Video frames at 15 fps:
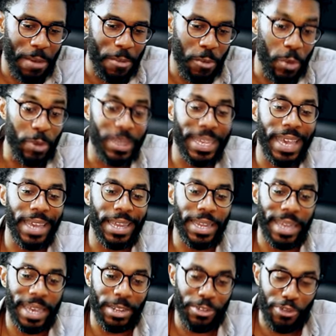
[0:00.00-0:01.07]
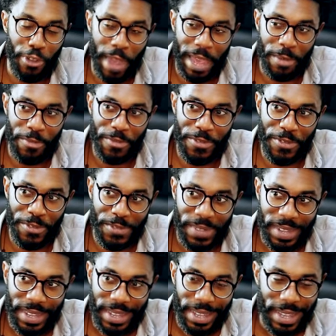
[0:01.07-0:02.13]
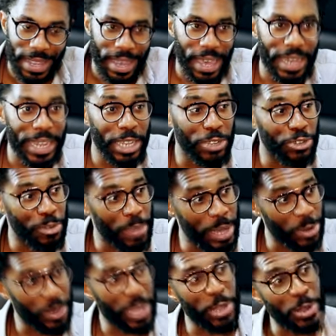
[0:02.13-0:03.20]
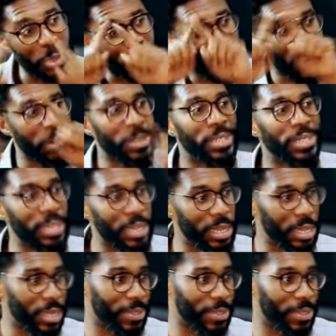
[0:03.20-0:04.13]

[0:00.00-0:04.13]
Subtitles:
Wu-Tang Clan Triumph and the instrumental that you could buy on a CD.